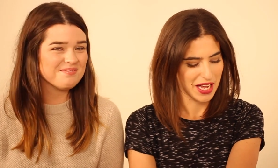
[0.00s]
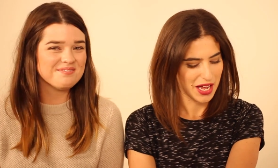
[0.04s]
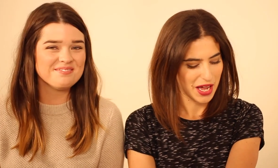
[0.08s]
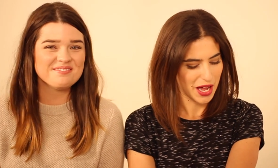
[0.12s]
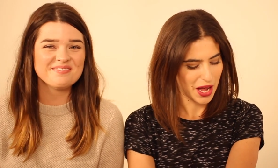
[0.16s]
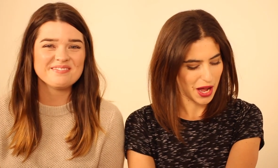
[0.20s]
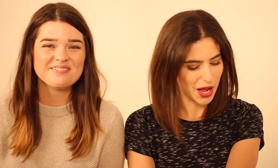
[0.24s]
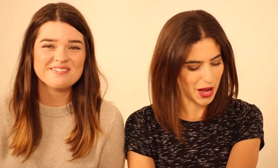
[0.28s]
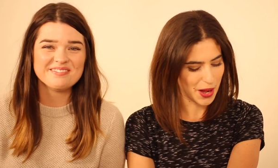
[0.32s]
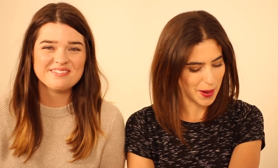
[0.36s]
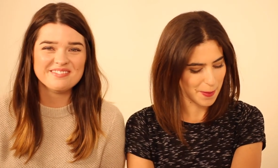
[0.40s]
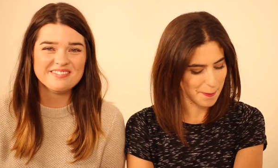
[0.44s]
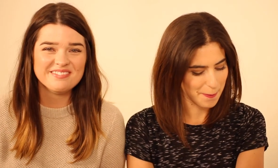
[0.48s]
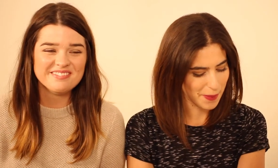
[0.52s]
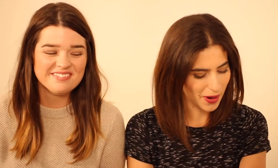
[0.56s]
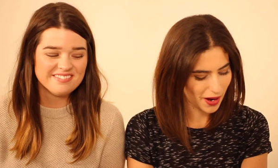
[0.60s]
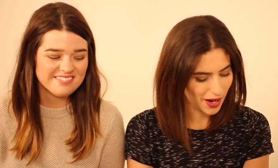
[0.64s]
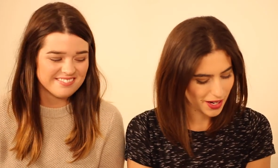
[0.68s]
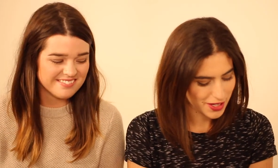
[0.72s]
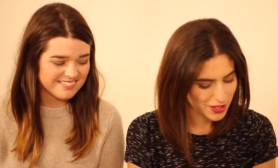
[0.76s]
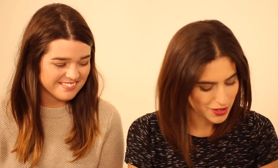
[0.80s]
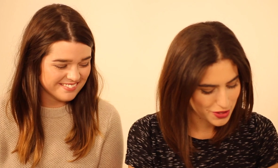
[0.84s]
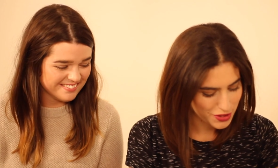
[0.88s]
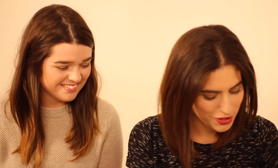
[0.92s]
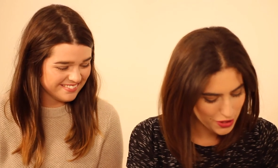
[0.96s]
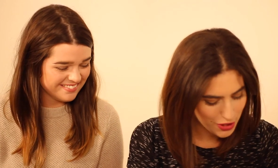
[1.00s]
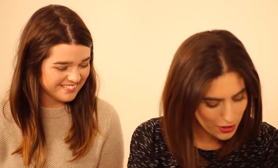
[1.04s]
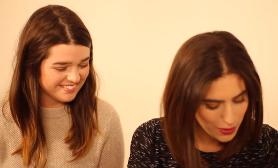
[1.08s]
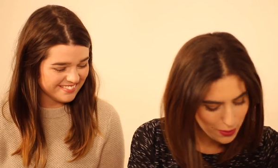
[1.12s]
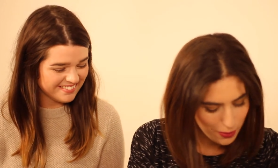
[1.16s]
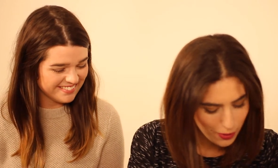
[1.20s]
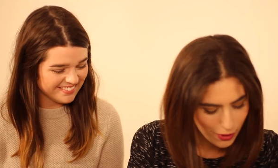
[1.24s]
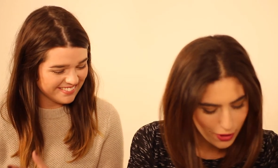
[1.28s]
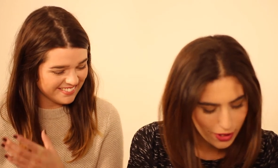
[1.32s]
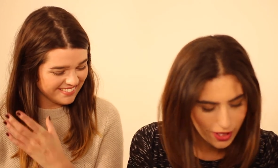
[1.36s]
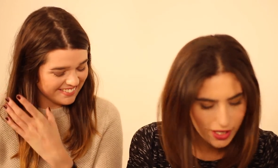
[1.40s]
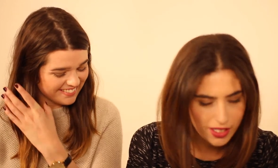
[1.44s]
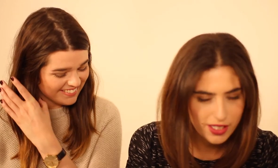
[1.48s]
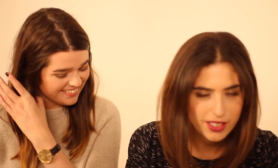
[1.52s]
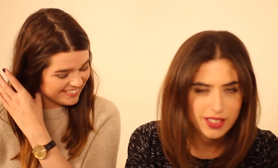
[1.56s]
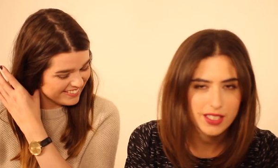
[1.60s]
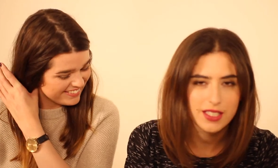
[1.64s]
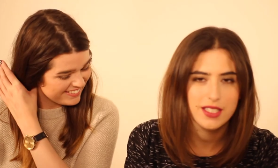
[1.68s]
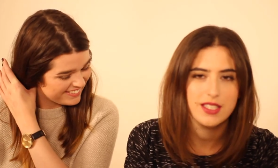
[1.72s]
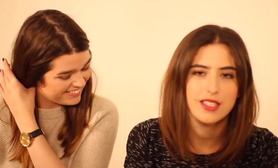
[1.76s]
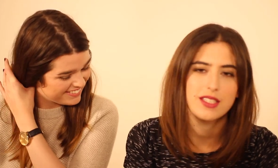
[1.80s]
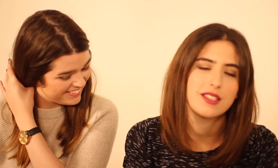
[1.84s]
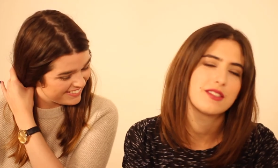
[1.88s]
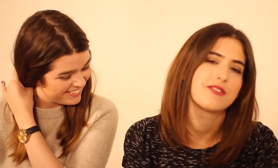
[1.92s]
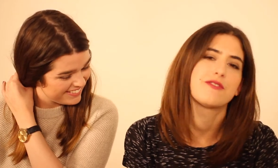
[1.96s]
Speaker 1: um, but I use two
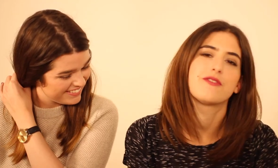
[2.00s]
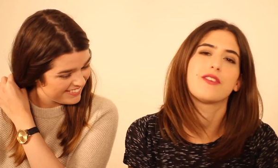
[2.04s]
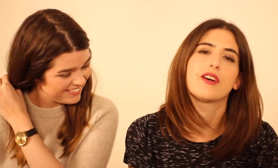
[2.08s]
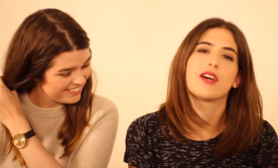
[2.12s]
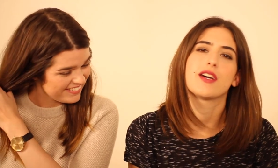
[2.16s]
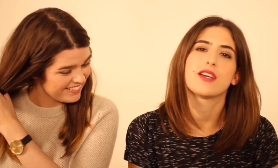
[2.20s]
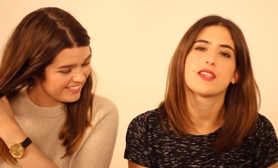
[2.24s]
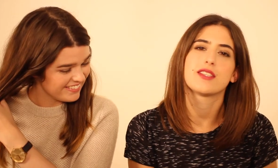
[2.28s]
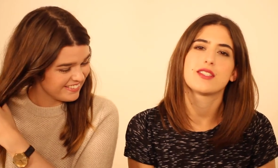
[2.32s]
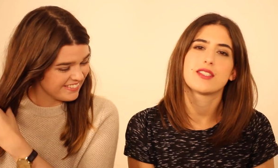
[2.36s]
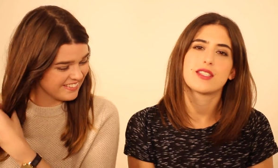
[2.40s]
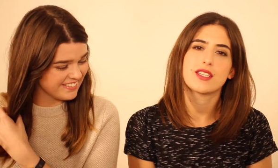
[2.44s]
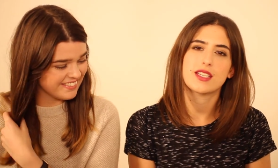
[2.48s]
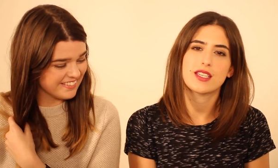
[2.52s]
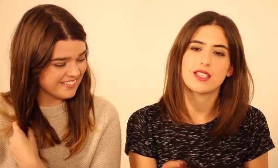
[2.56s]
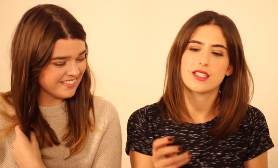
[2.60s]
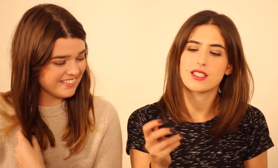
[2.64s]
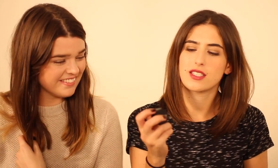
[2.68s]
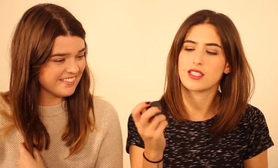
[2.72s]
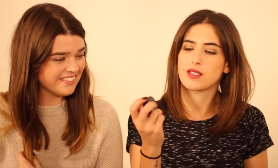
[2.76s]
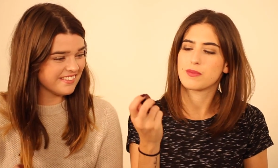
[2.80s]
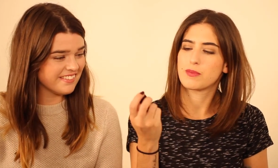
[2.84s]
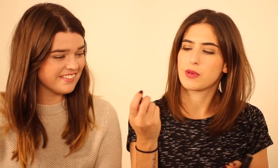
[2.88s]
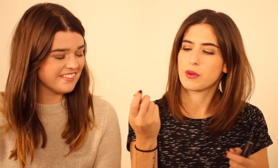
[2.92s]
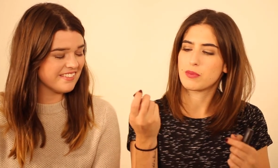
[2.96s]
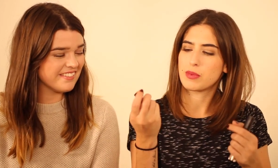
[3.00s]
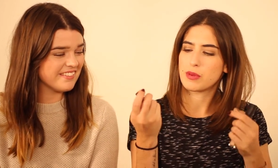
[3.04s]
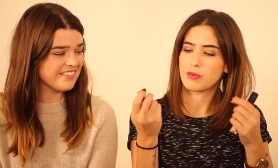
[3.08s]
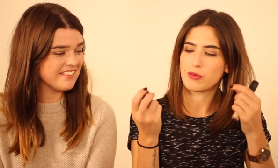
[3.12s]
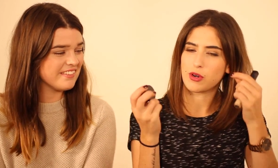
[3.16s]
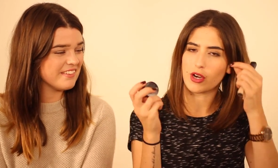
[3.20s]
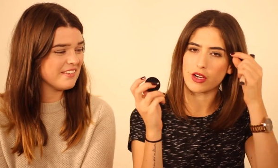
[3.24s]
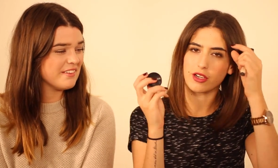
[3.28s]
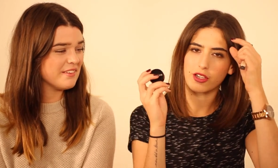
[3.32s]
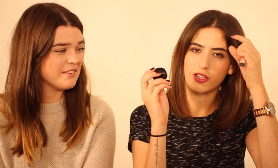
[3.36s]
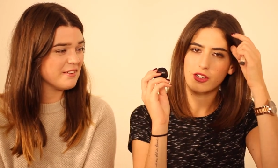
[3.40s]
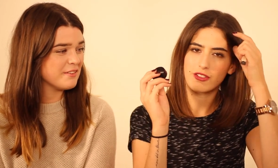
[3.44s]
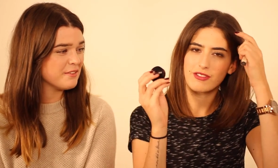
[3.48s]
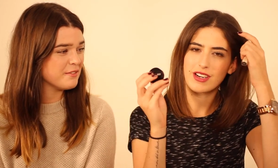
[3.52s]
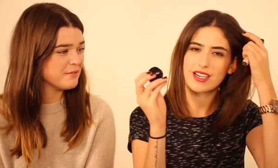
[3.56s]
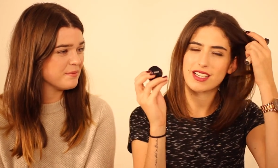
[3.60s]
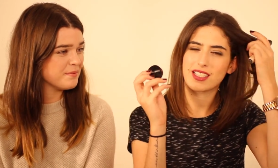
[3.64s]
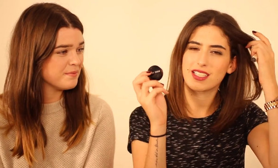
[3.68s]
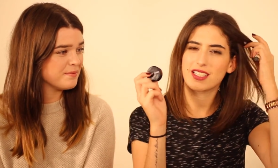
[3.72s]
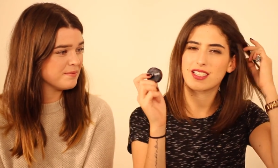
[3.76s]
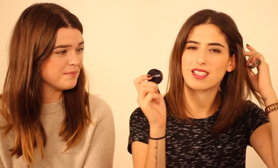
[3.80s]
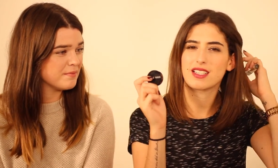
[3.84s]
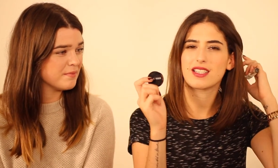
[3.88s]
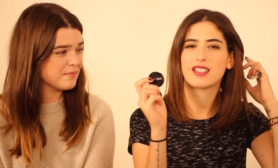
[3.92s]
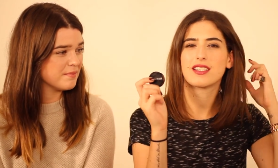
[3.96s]
products. The first is the Bobbi Brown
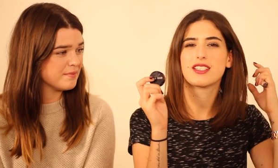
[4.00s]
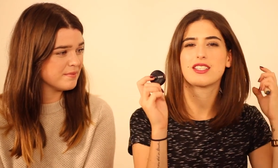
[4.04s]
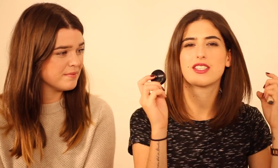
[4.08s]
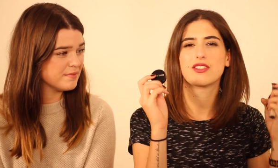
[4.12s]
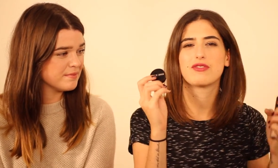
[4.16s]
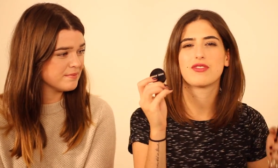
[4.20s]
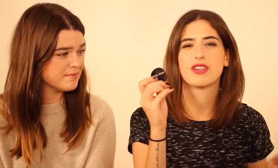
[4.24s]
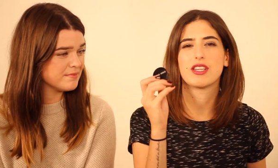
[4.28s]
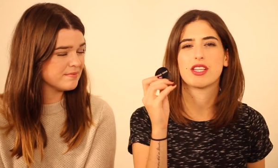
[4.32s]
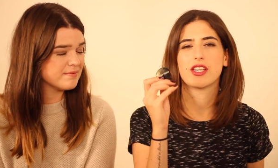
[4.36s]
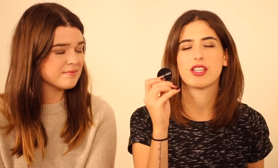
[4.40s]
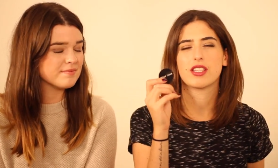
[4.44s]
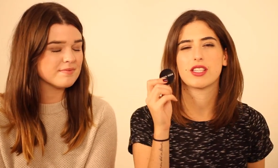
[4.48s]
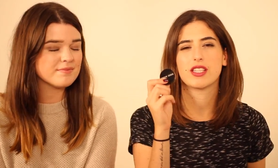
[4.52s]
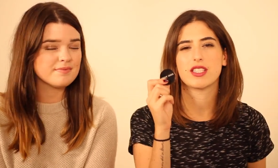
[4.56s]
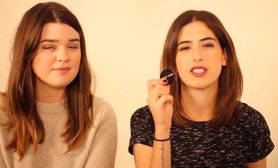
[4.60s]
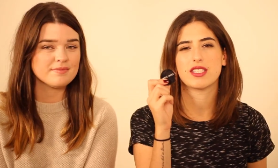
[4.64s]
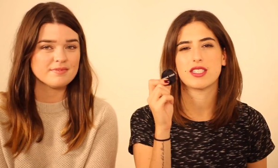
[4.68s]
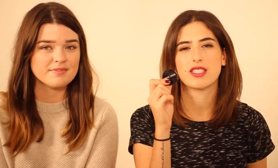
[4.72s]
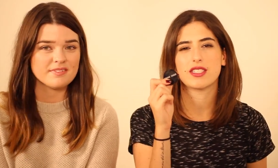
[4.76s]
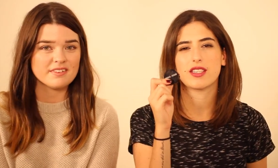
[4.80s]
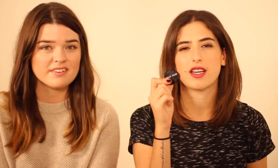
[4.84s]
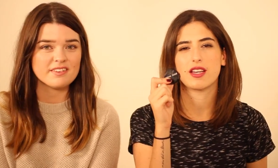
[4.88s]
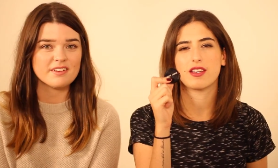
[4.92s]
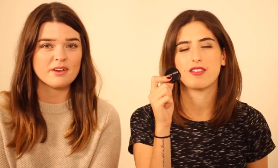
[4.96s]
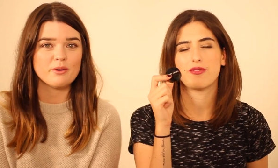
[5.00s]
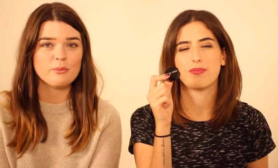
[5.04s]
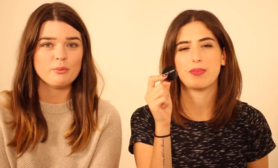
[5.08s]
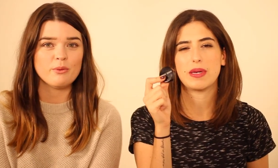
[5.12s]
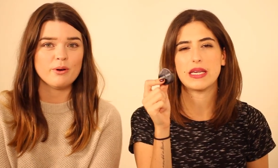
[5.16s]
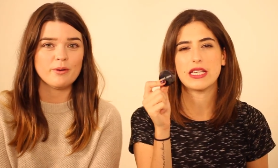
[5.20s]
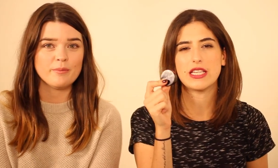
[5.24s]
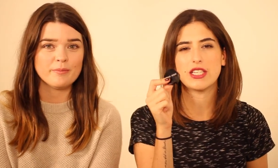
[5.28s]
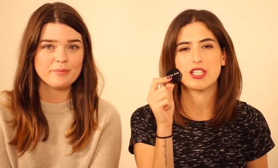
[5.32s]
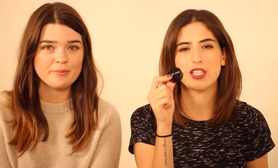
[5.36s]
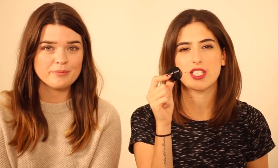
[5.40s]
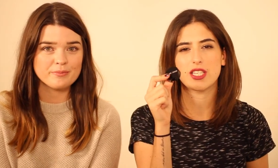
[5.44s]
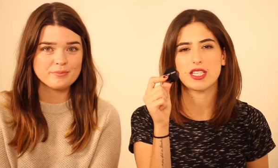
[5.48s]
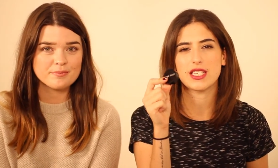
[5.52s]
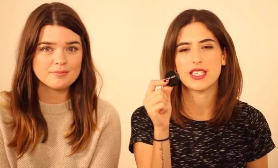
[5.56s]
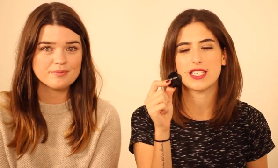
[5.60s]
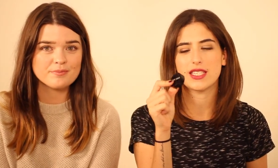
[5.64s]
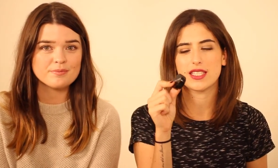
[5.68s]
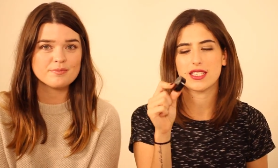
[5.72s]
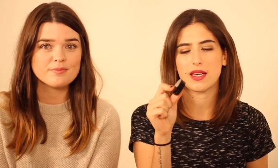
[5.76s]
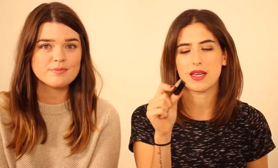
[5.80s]
Corrector. This is really good because it's kind of a peachy,